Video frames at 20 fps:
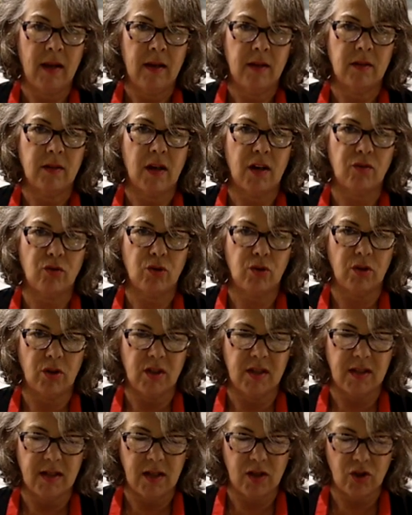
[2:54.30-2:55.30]
Now,
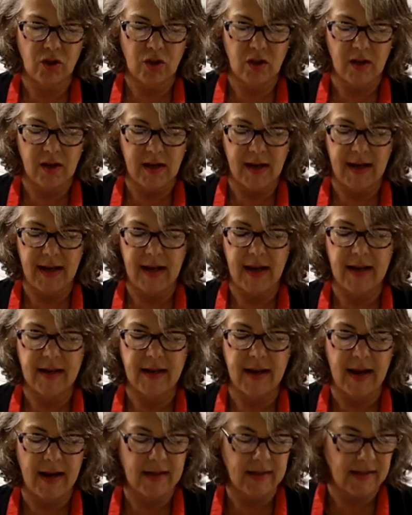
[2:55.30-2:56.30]
traditionally in
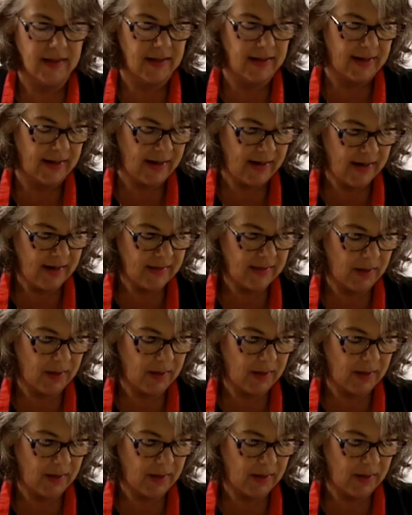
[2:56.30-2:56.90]
Italy,